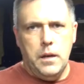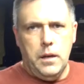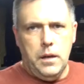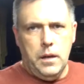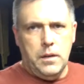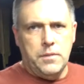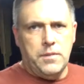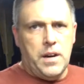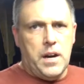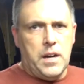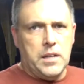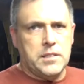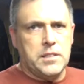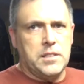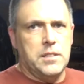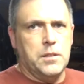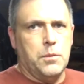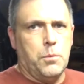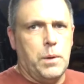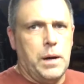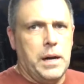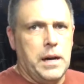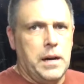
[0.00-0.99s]
of Ox in
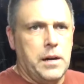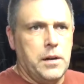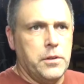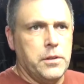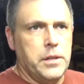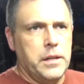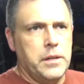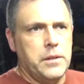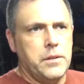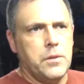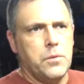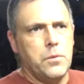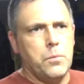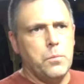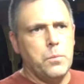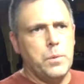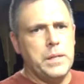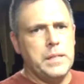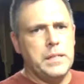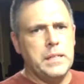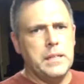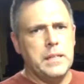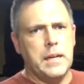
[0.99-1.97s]
the Wild,
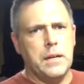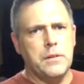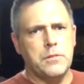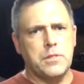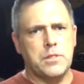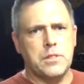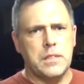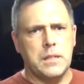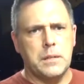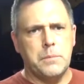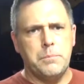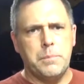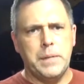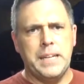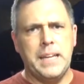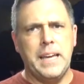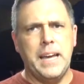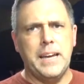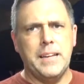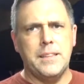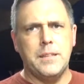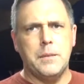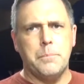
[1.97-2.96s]
I
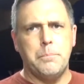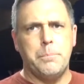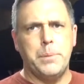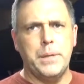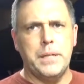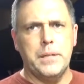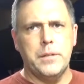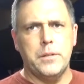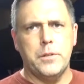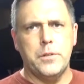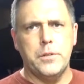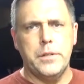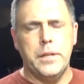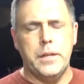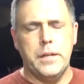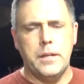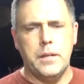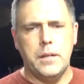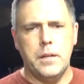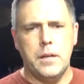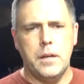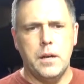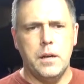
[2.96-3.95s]
began the build
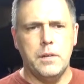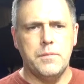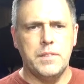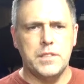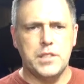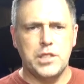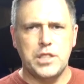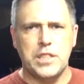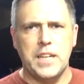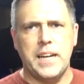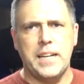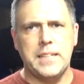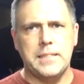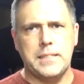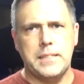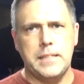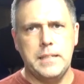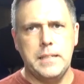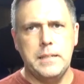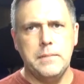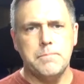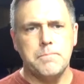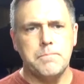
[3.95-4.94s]
of a
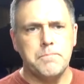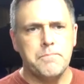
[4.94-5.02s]
shanty,